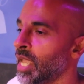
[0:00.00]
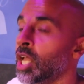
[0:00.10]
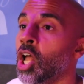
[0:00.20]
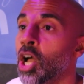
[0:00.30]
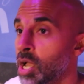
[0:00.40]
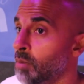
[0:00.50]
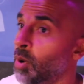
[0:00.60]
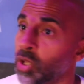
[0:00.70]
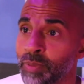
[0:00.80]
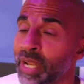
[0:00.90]
it'll hurt
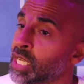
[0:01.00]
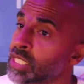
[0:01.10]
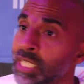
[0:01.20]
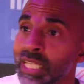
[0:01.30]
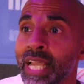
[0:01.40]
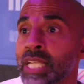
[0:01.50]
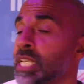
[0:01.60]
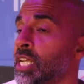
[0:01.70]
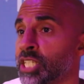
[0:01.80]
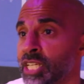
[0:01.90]
both men because of the
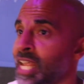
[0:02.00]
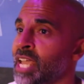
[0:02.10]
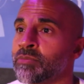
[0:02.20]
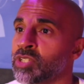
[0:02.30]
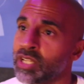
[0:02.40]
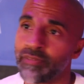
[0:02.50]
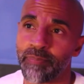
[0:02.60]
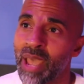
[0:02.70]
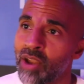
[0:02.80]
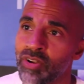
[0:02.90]
legacy, because of the names, because of
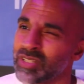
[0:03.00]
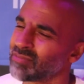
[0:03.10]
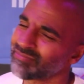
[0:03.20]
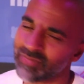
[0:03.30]
the parents.